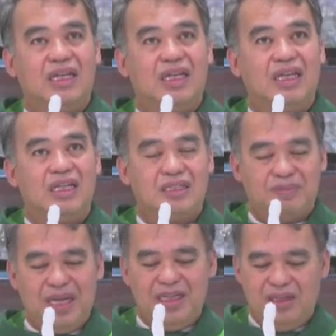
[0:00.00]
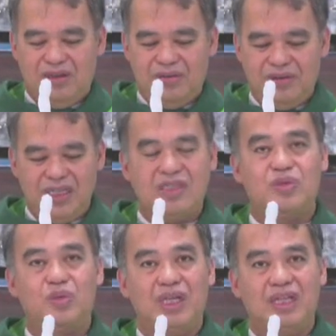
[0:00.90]
in spite of his
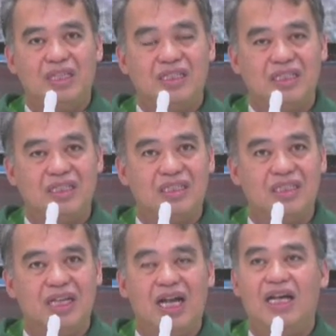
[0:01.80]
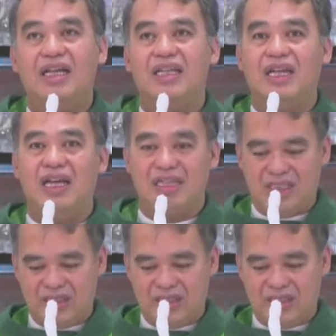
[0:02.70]
weaknesses, God has